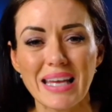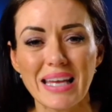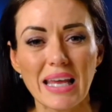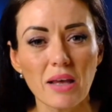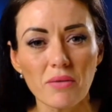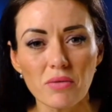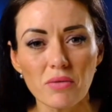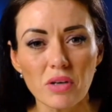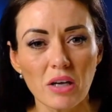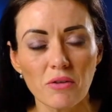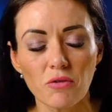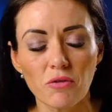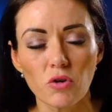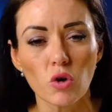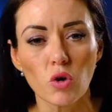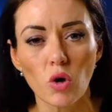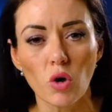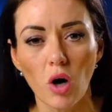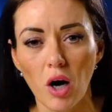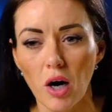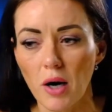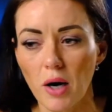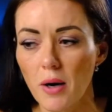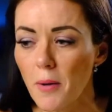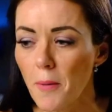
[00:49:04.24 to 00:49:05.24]
Even if you
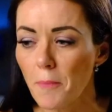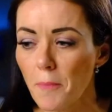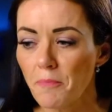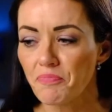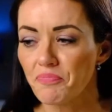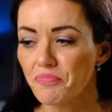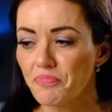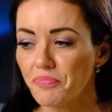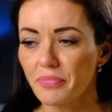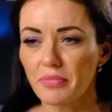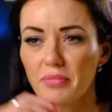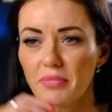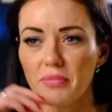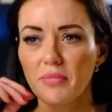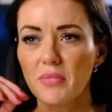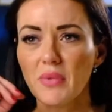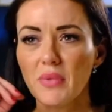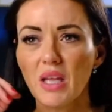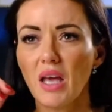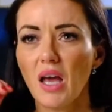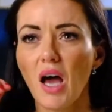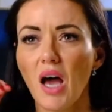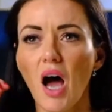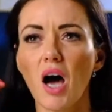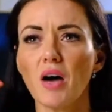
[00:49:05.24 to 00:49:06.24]
are
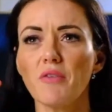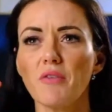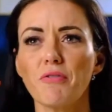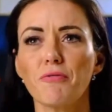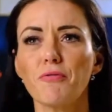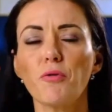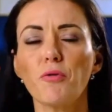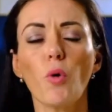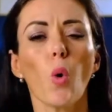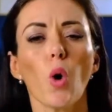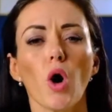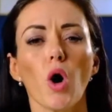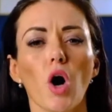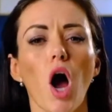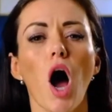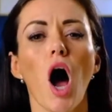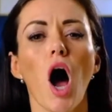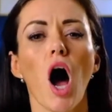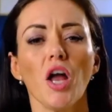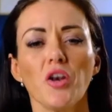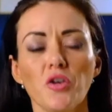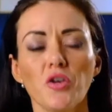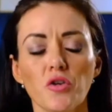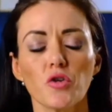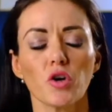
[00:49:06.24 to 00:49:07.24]

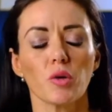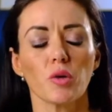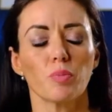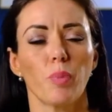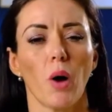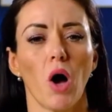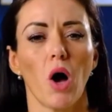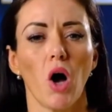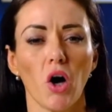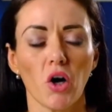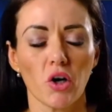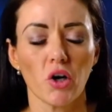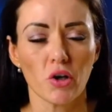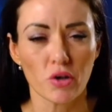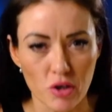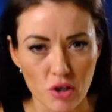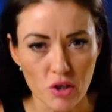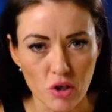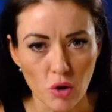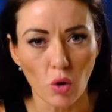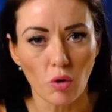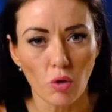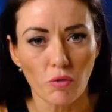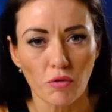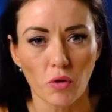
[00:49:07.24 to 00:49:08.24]
400 pounds
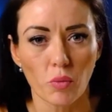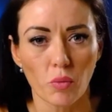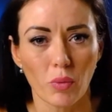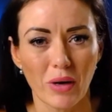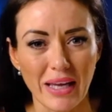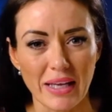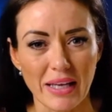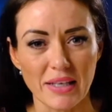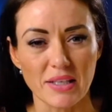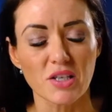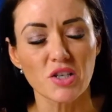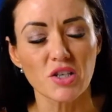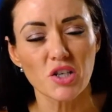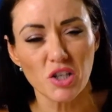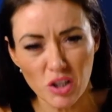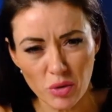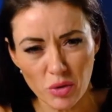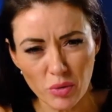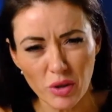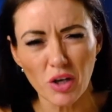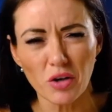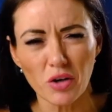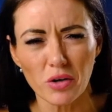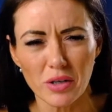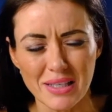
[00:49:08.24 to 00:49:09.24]
overweight, do you know
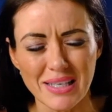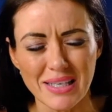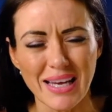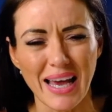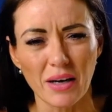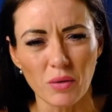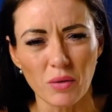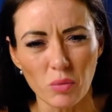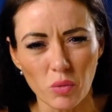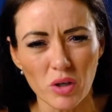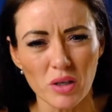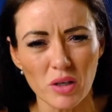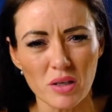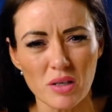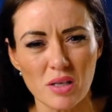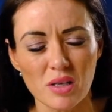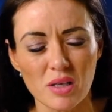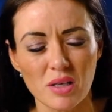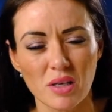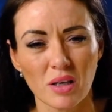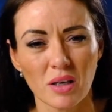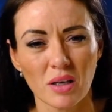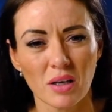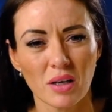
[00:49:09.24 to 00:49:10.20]
what your intent was?